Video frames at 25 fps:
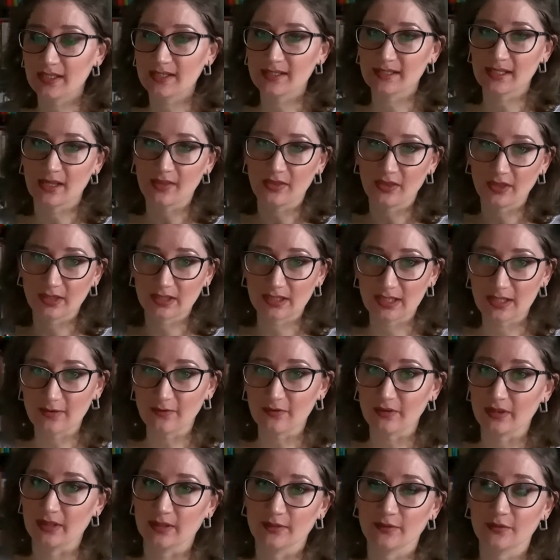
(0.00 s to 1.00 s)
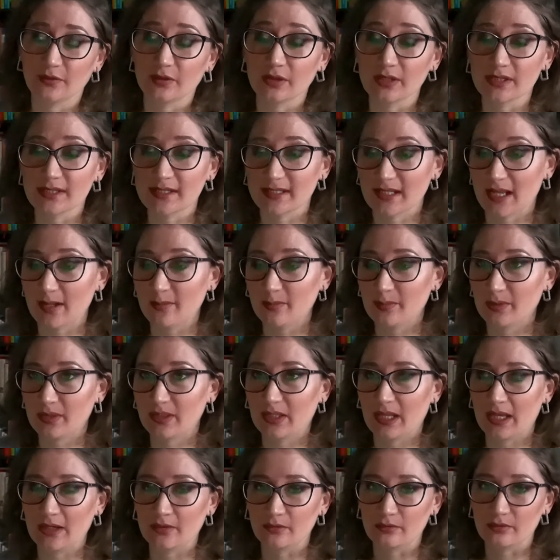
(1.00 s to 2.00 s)
something different. For
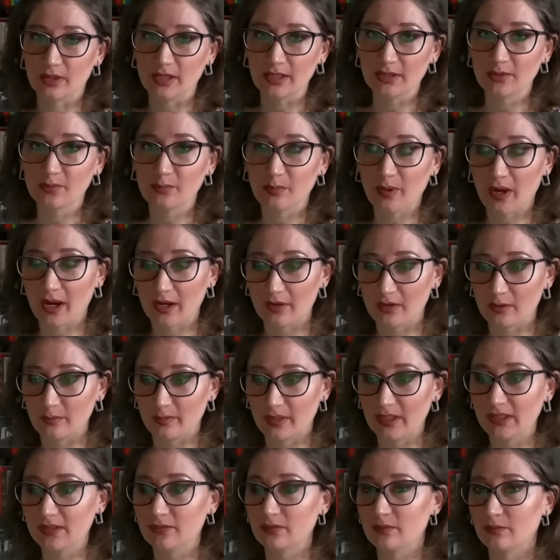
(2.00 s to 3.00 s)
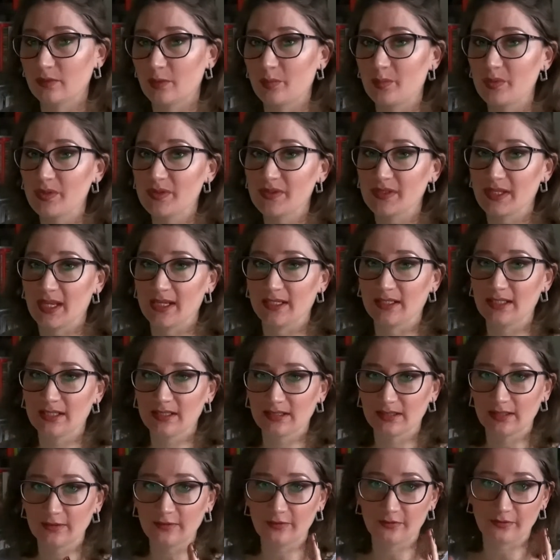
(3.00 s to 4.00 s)
example, a red pyramid
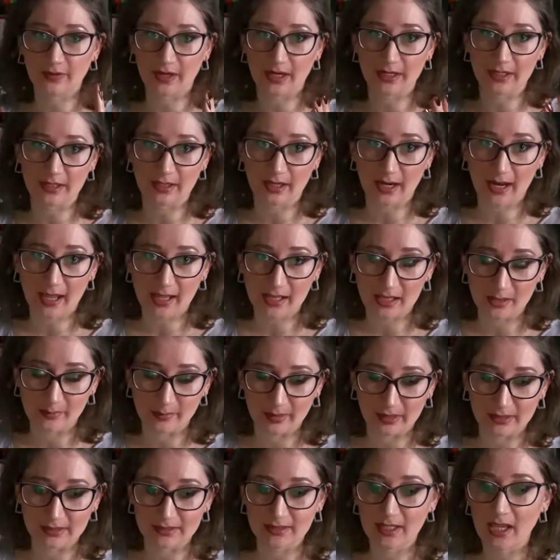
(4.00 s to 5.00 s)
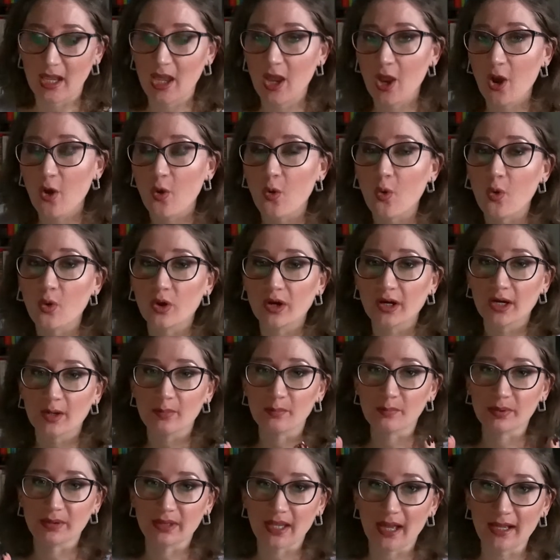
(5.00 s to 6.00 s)
representing the fire element, or a
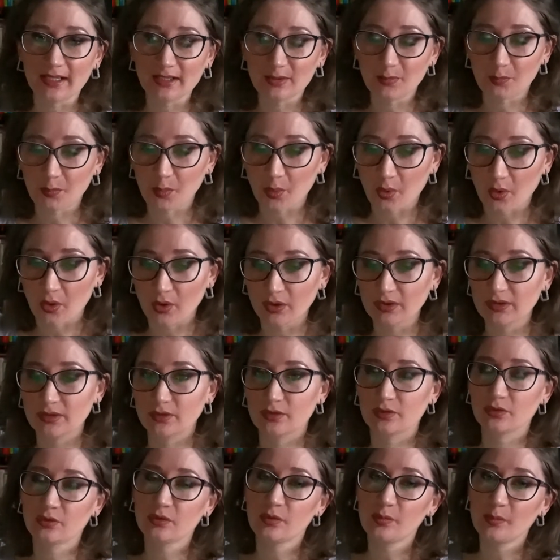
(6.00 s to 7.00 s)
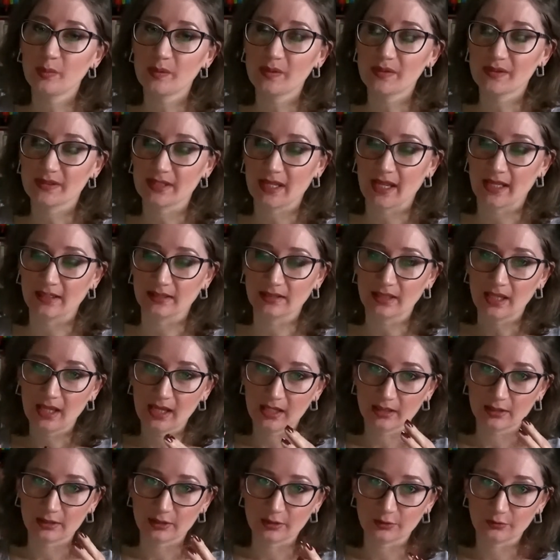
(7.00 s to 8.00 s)
plant pot to represent
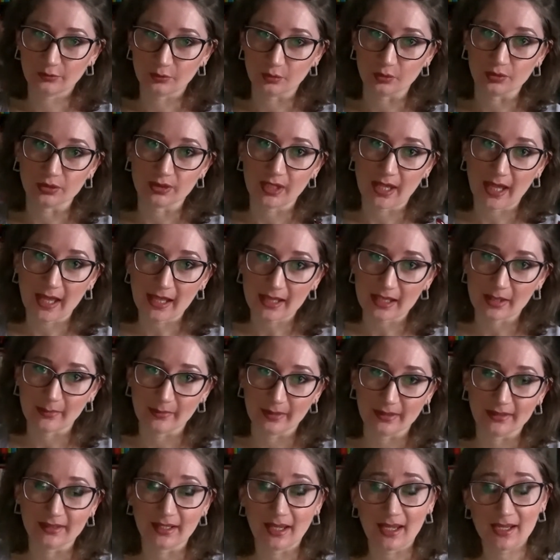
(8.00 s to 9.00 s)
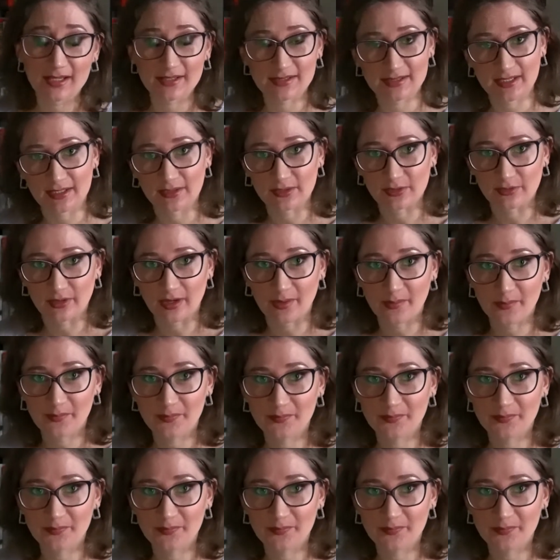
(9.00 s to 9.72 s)
the wood element, etc.